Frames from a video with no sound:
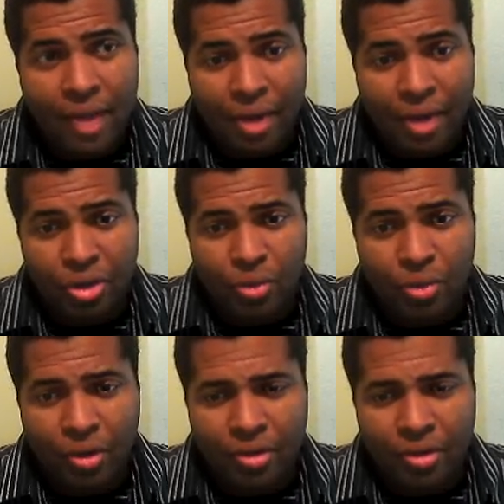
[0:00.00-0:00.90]
and you just
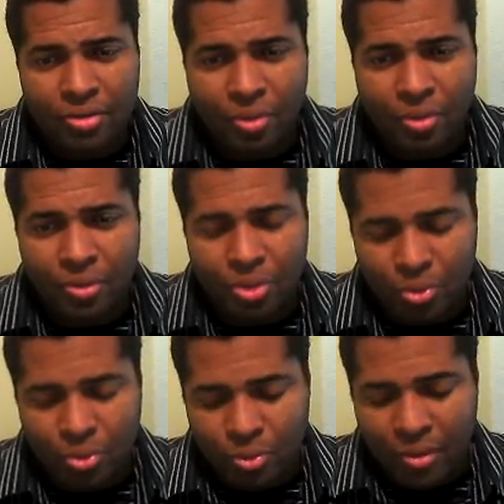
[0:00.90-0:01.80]
wanted
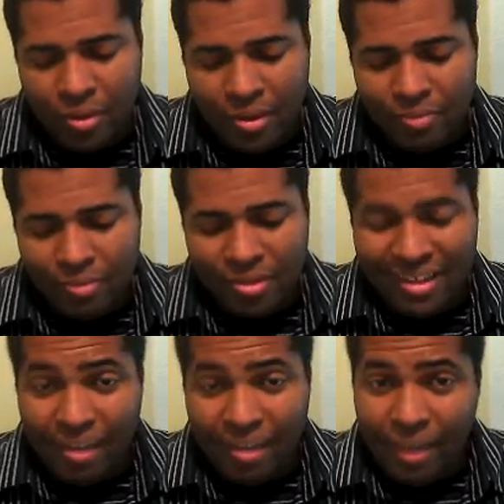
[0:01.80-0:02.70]
to
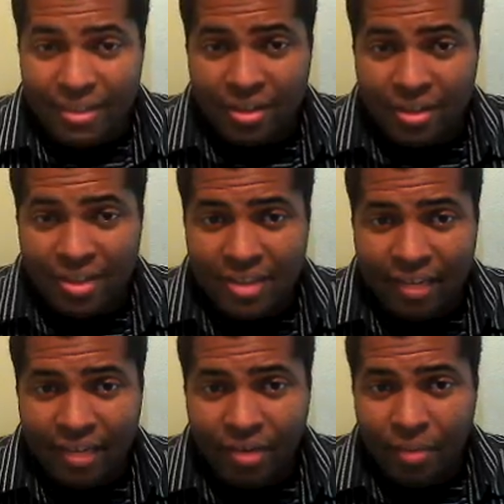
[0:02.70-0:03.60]
get a basic
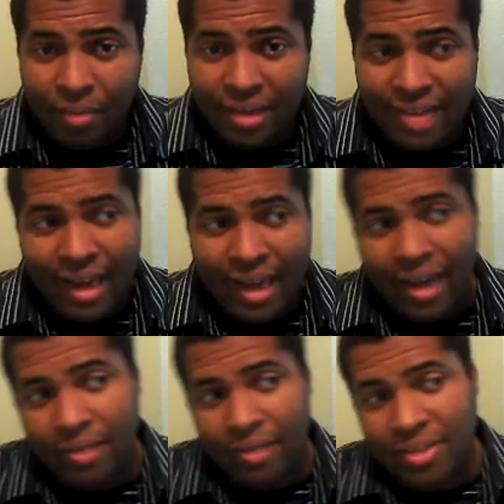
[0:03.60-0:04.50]
understanding of it, because
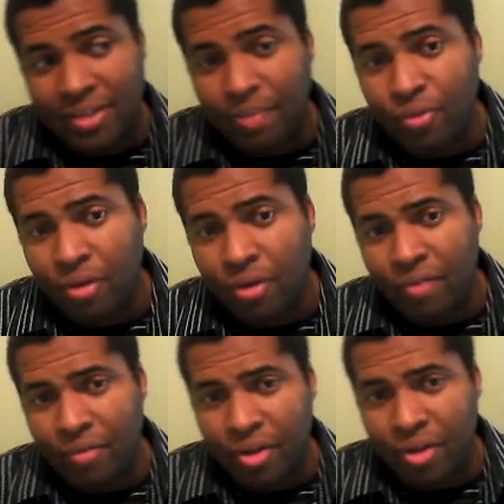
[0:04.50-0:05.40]
I've said it before
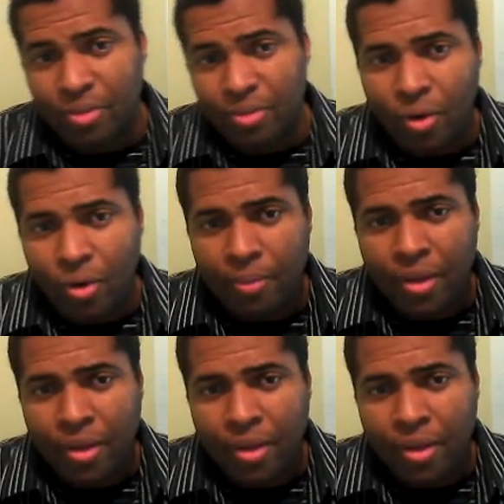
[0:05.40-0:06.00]
in videos before,